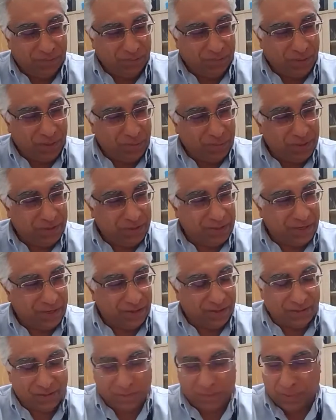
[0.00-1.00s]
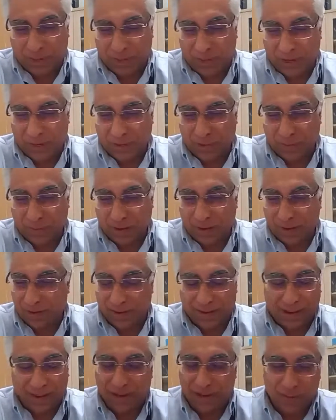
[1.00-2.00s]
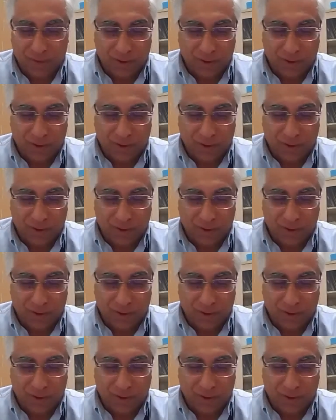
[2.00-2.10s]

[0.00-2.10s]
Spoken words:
people start speaking to me in any